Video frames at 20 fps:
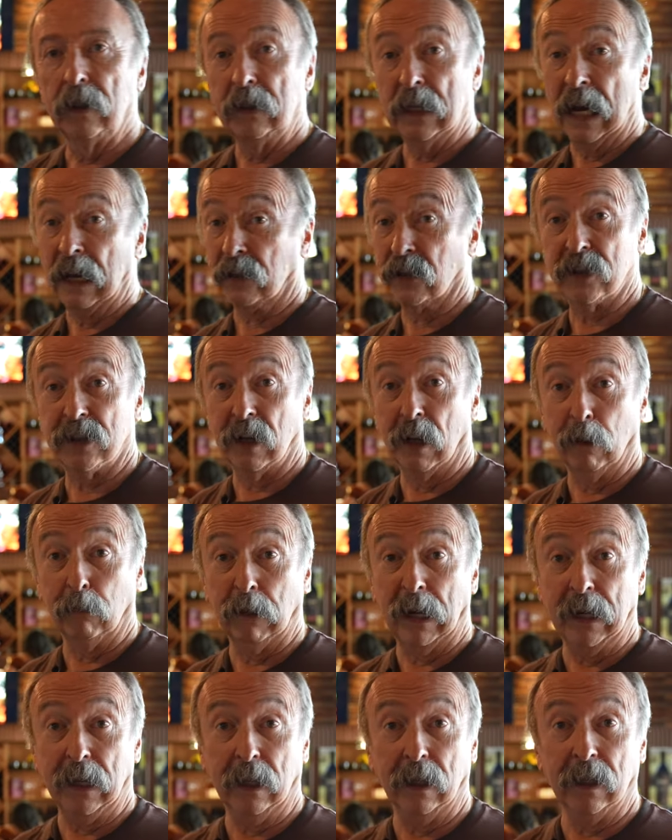Yes,
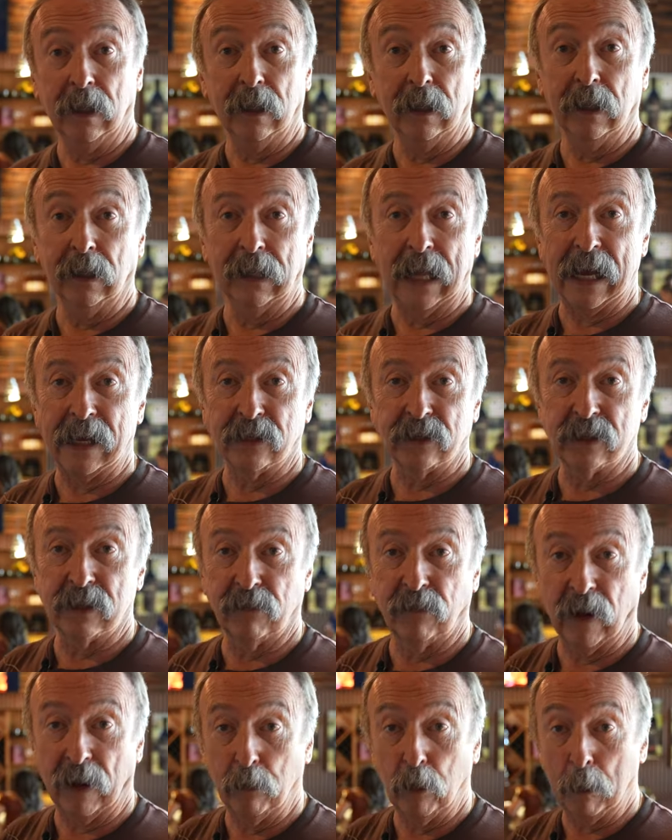already. In the last
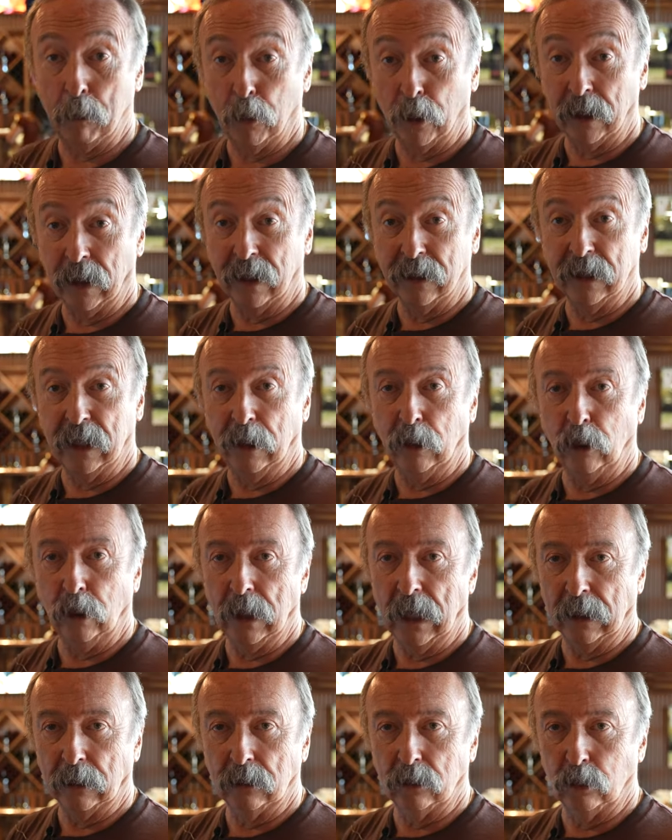five, we put it on the
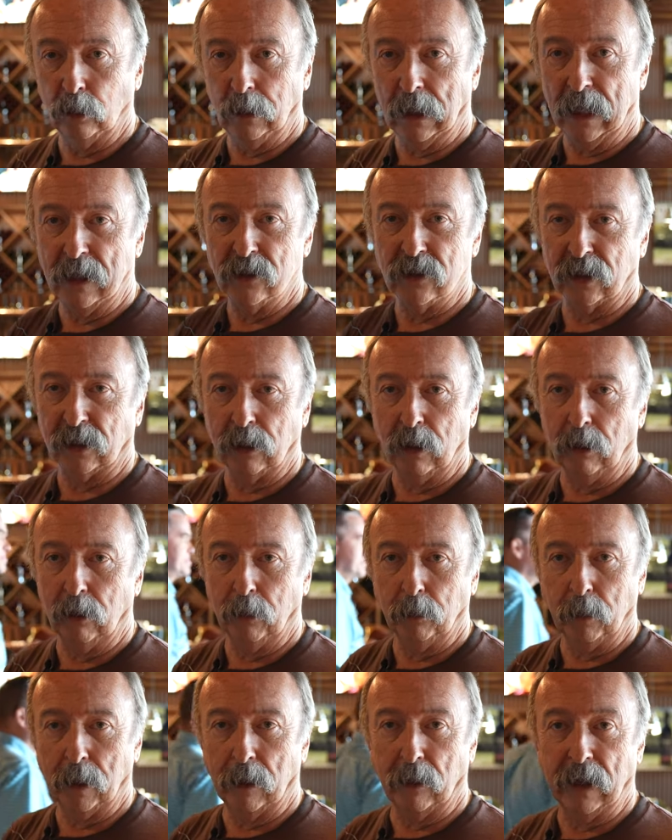internet two days
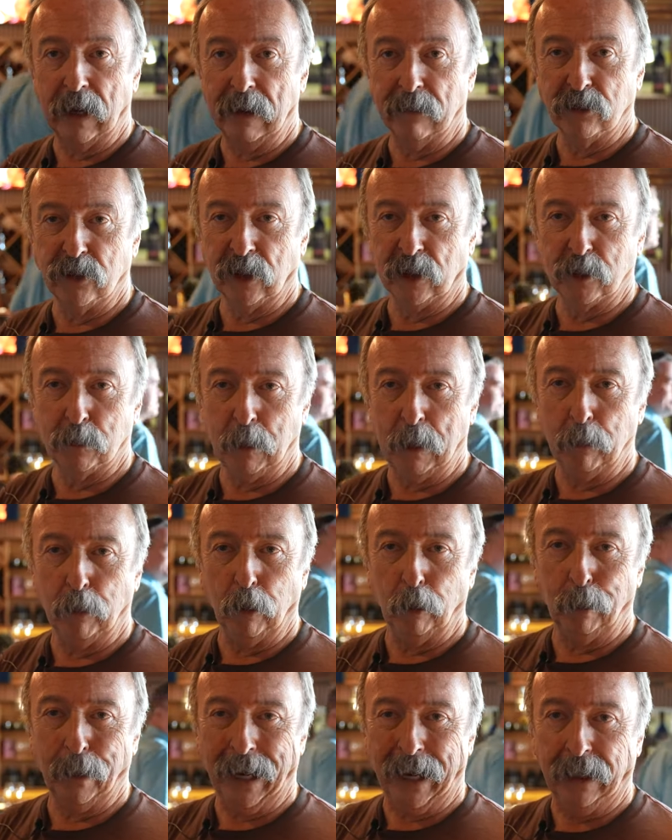ago and we only have six
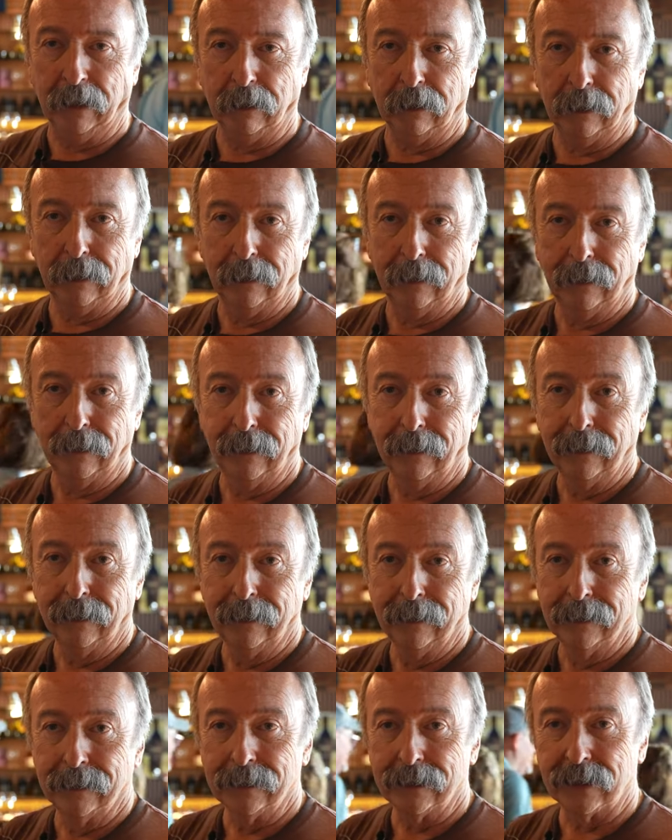people paid.
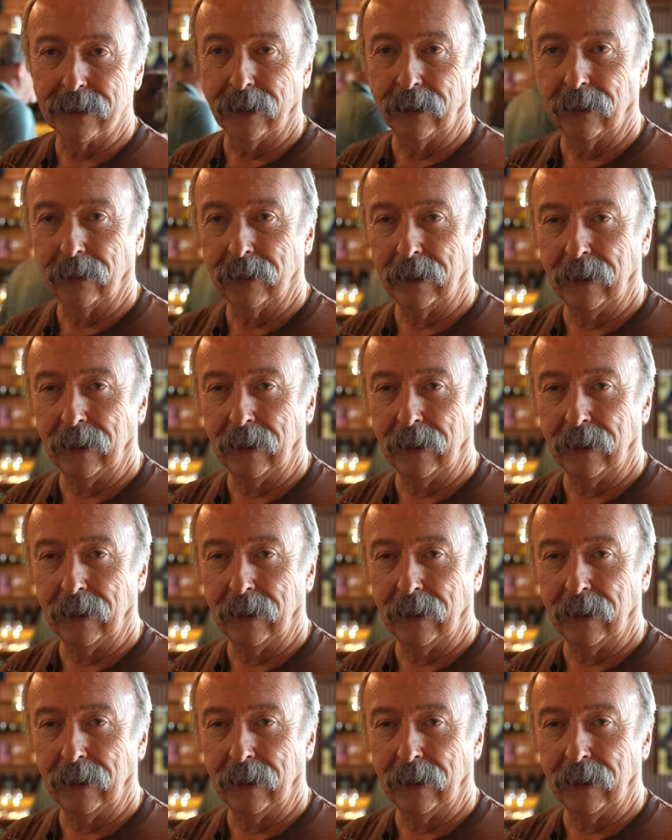so,